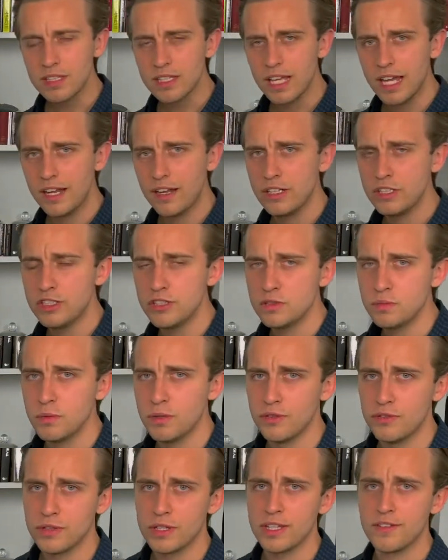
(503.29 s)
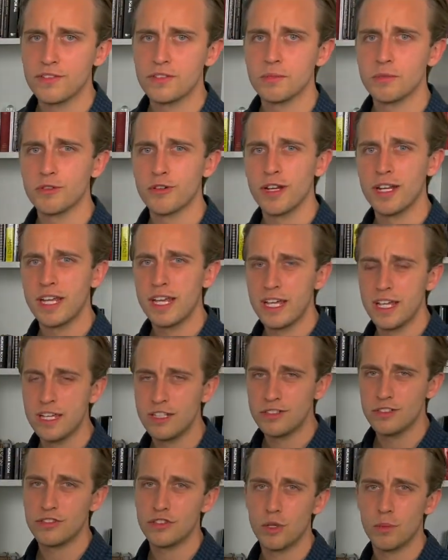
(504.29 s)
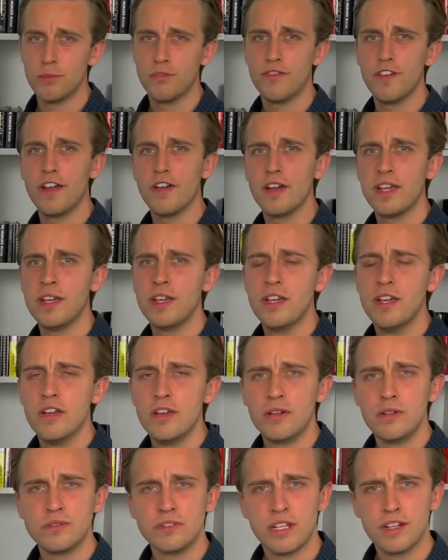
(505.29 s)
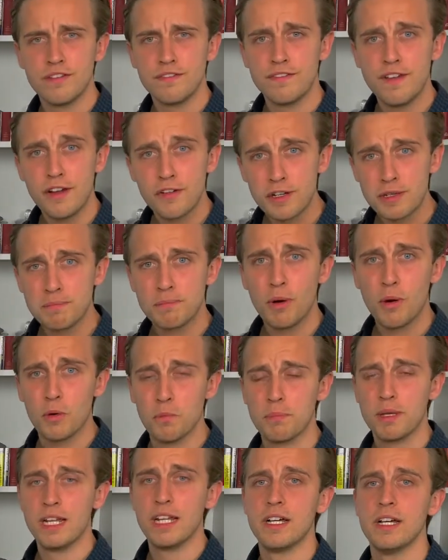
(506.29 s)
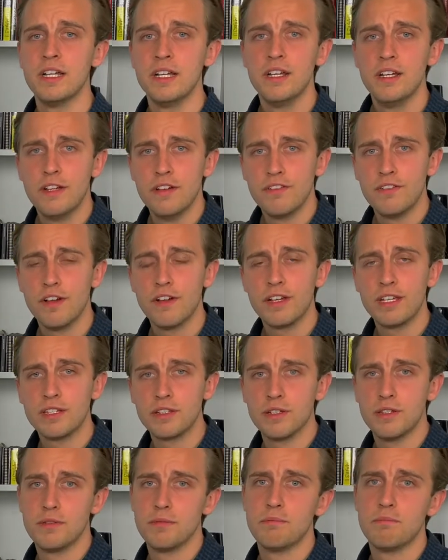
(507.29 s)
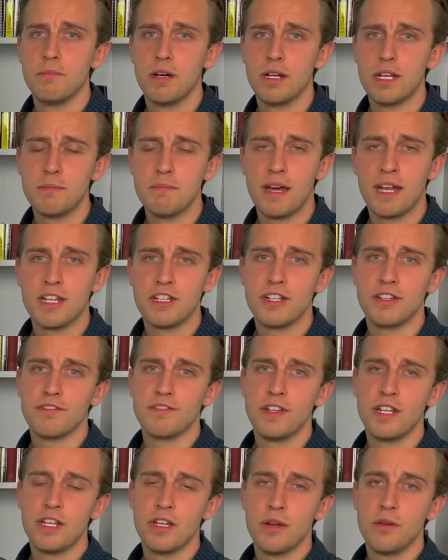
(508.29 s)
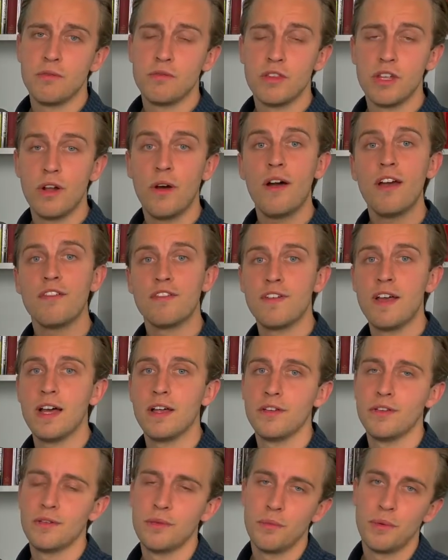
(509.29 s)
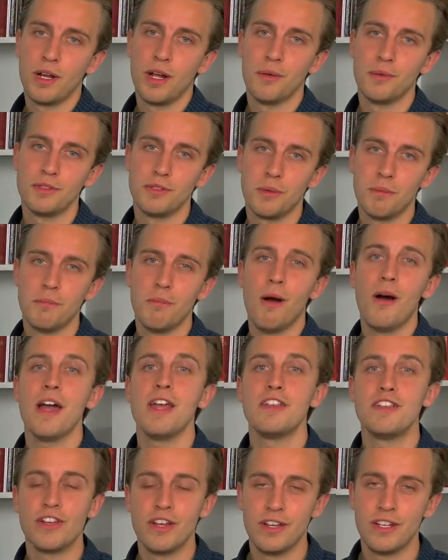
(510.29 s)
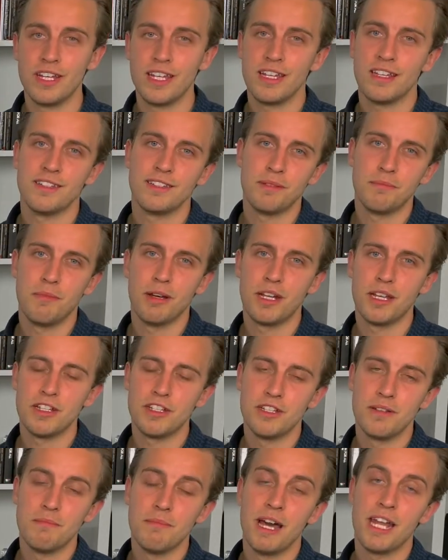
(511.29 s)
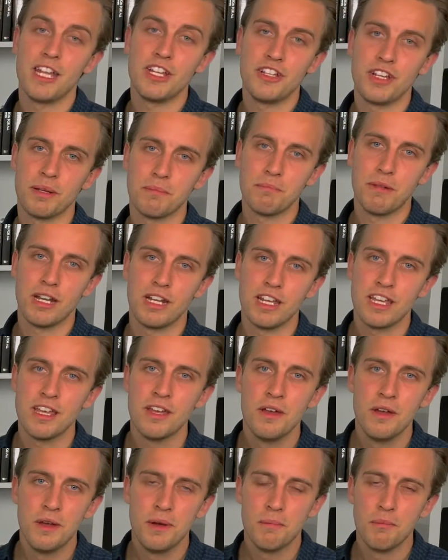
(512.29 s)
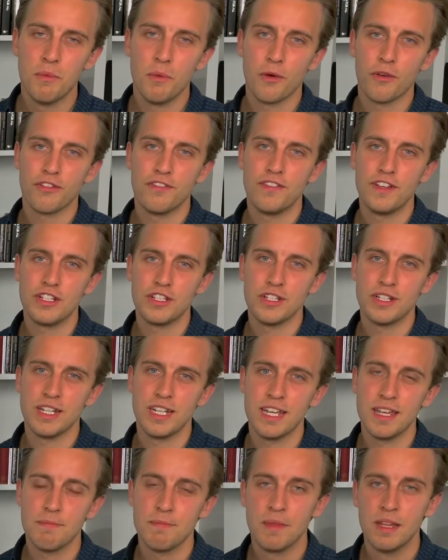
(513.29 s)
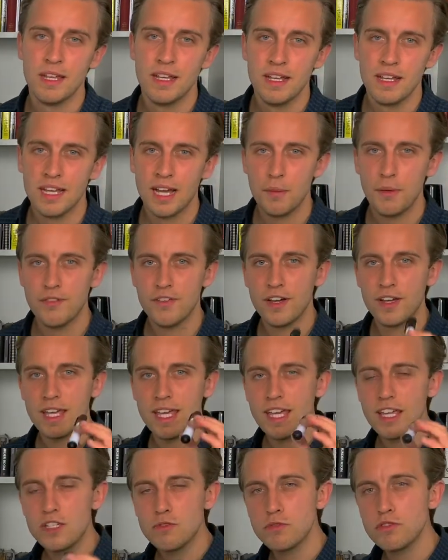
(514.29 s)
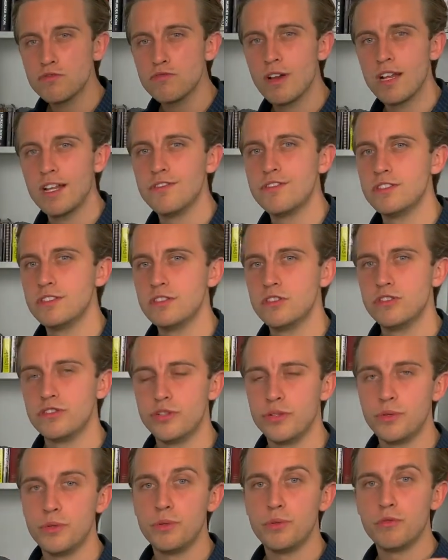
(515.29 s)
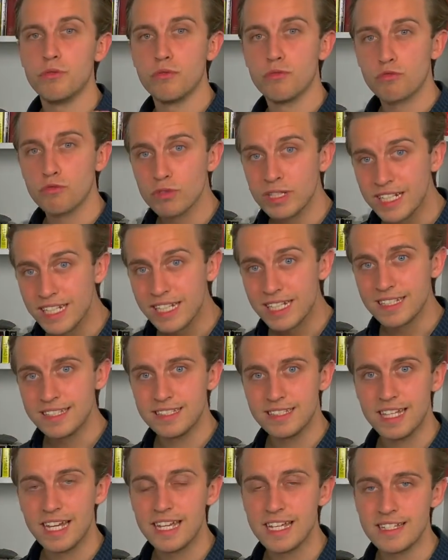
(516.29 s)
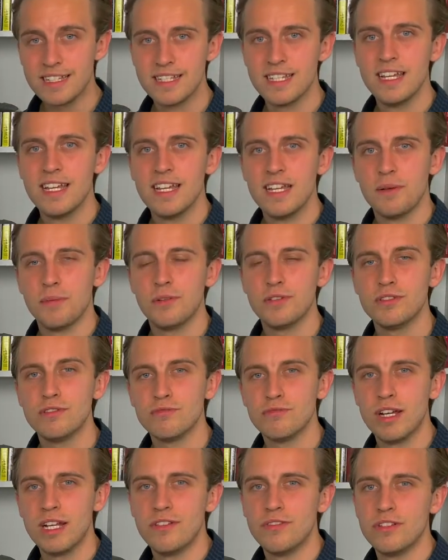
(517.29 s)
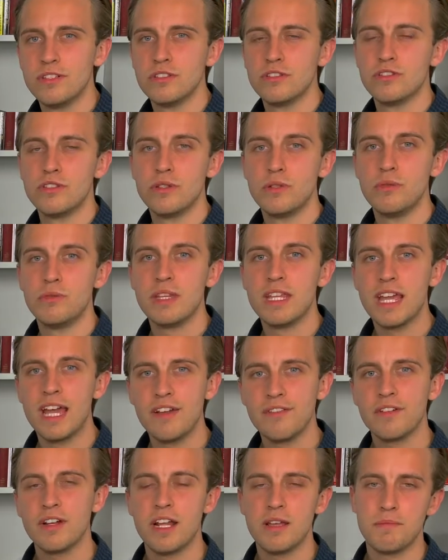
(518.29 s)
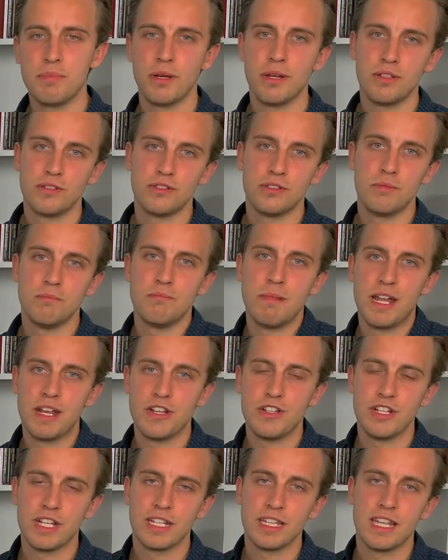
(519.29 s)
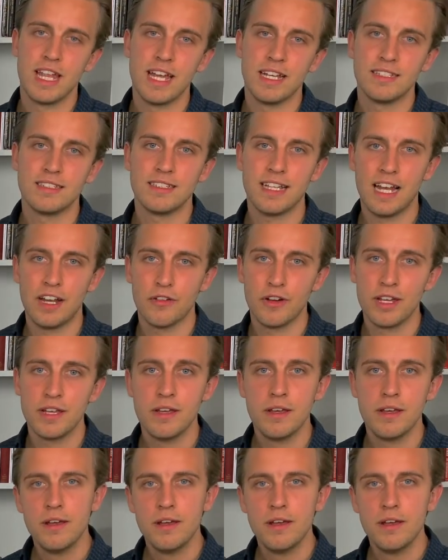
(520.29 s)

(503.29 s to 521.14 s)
And I just want to give some credit here to Tom Ferry, who's done a very popular, very good money managing video that I found when I was on my journey to managing money more efficiently. However, his was relevant to real estate. It wasn't relevant to the everyday person managing their salary.